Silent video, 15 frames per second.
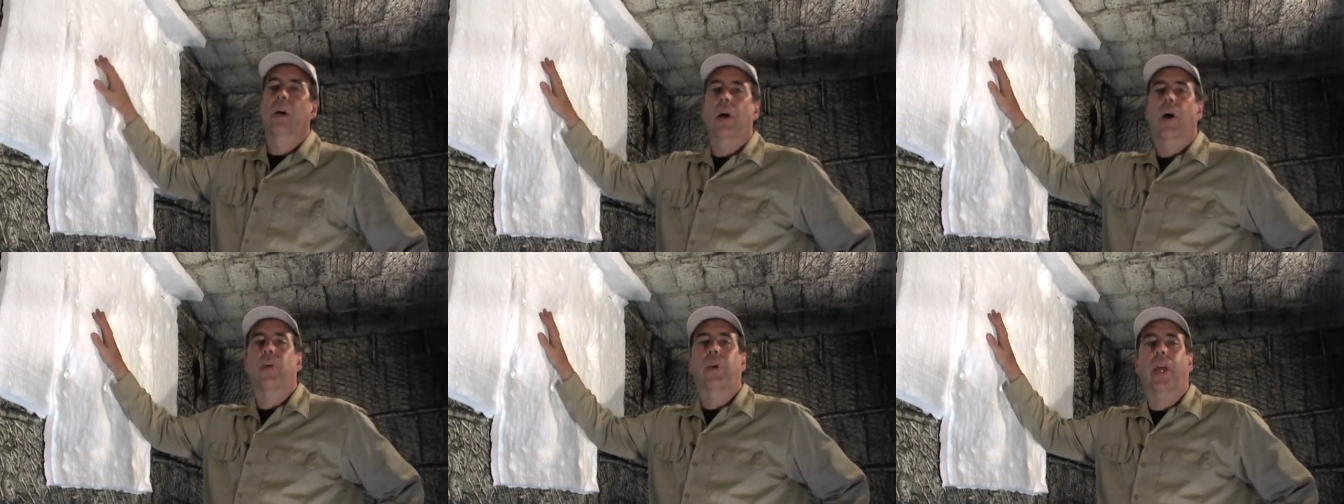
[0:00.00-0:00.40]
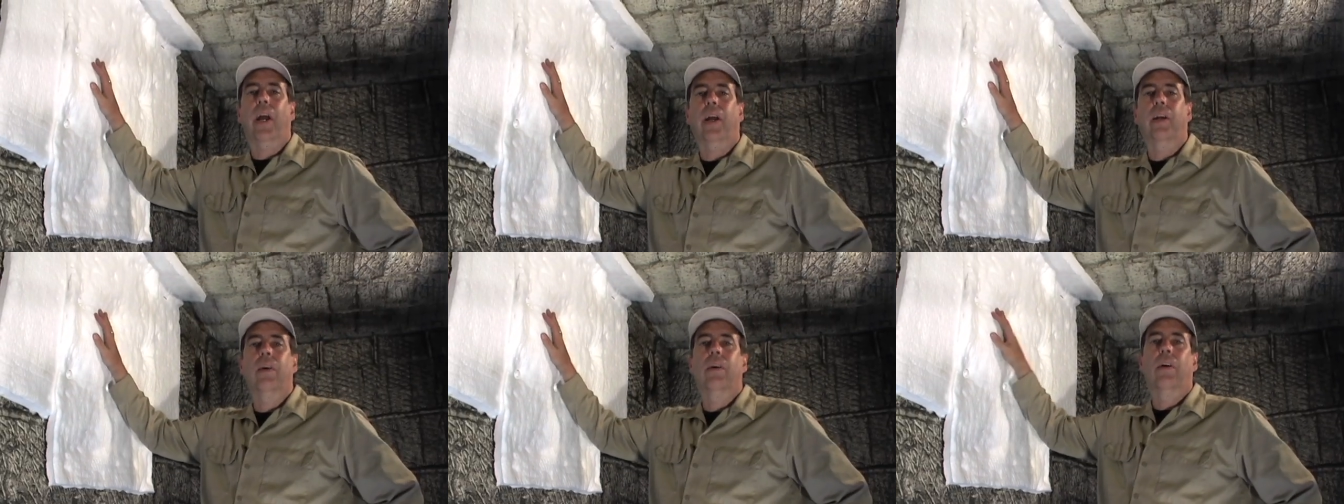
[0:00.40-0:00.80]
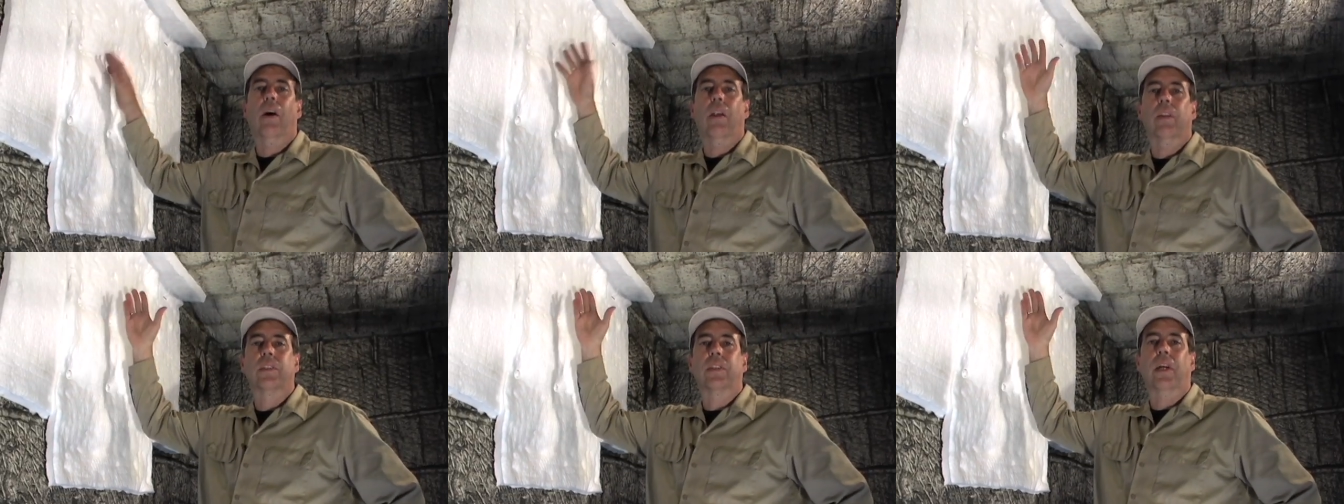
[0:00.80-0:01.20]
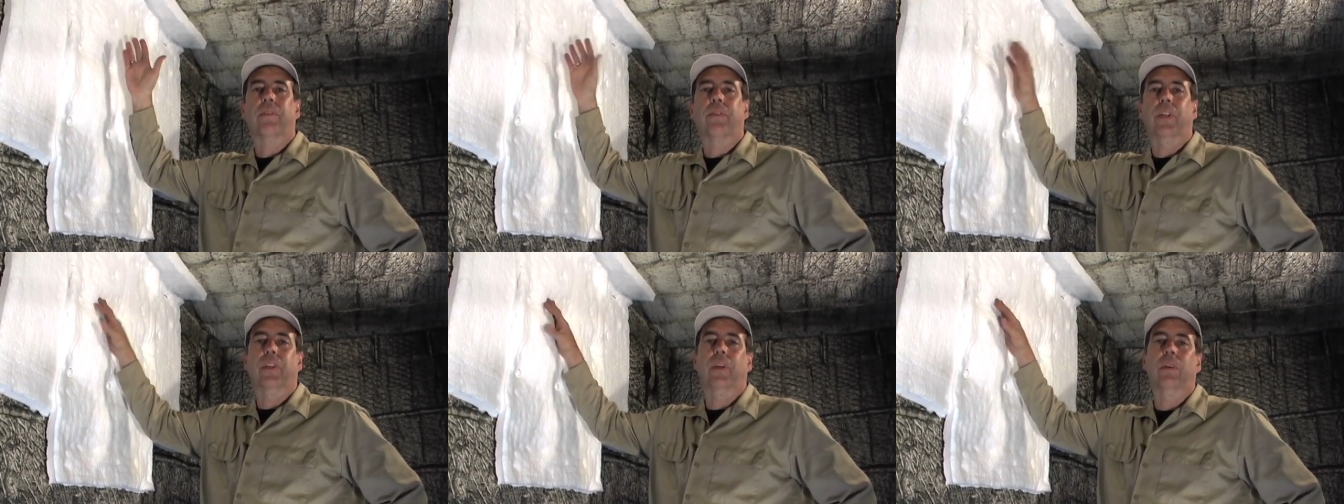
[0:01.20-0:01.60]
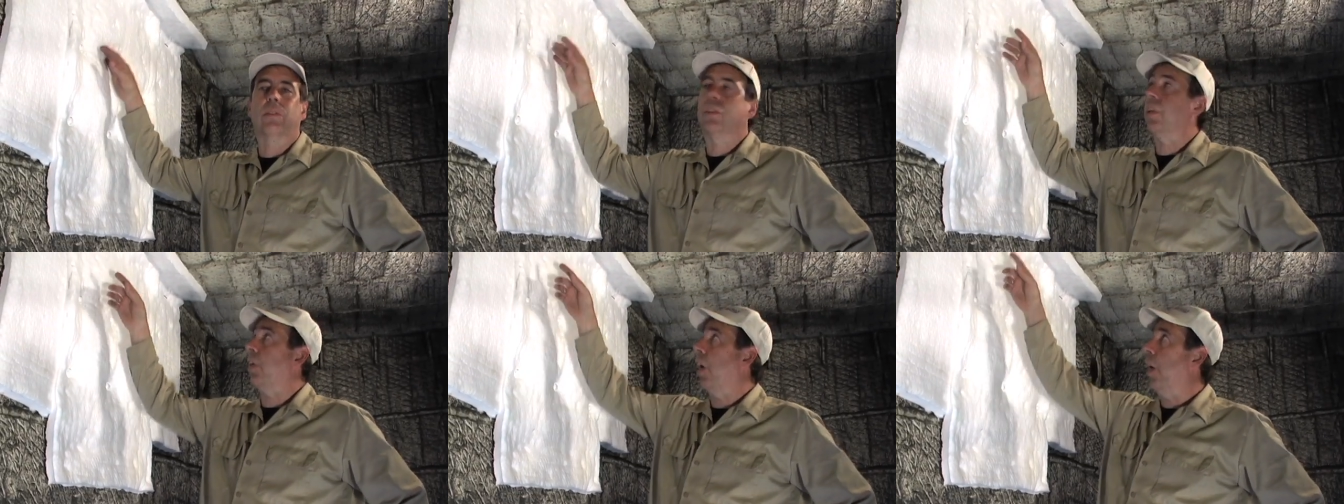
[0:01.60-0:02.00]
Okay, all that's left to do
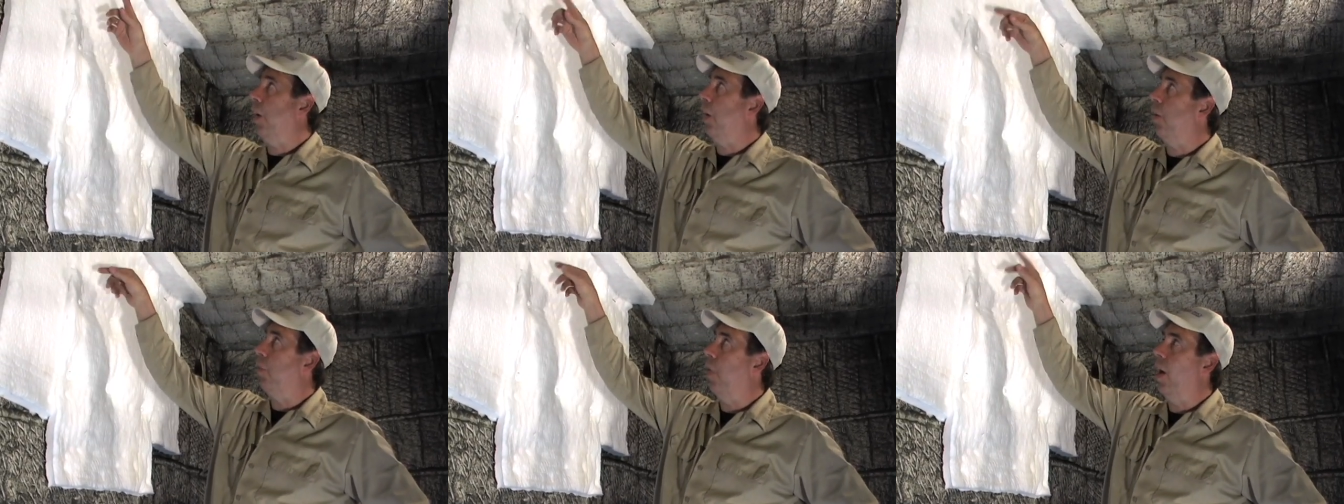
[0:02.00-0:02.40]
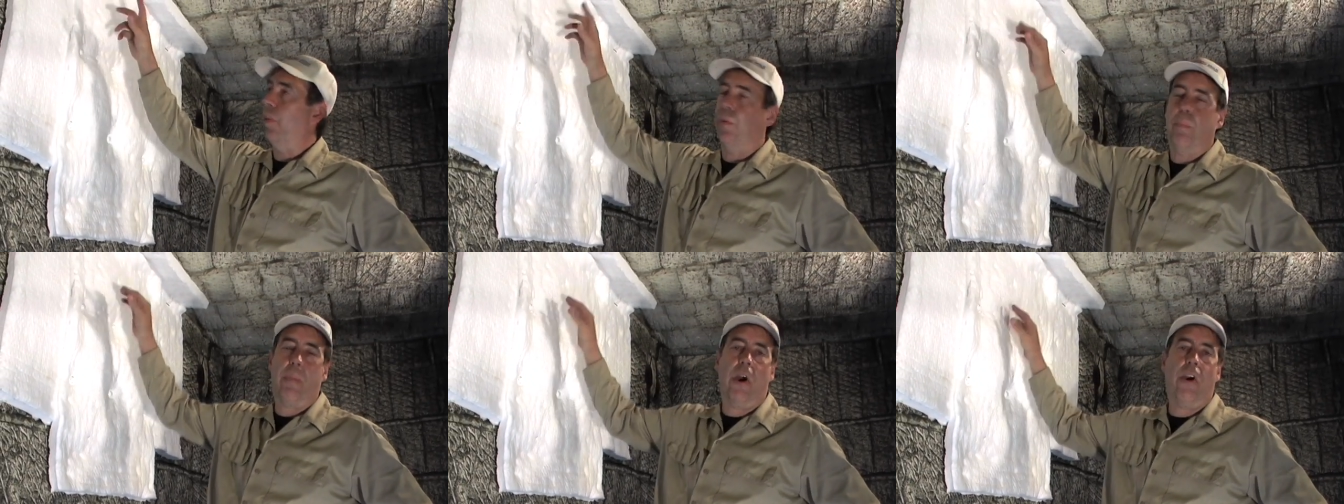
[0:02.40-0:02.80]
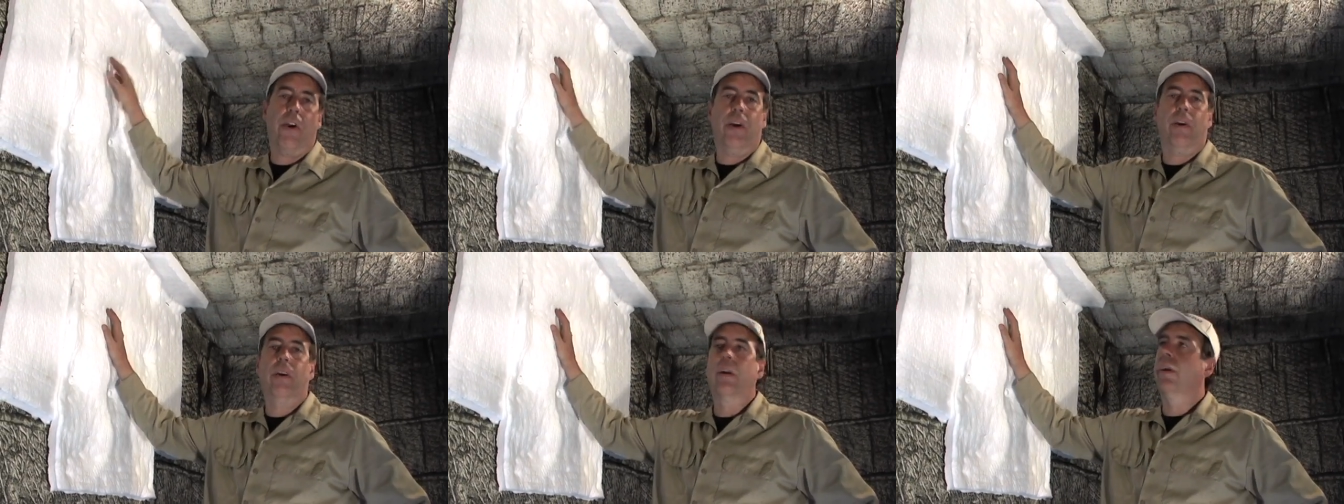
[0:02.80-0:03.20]
is to cut out around the burner,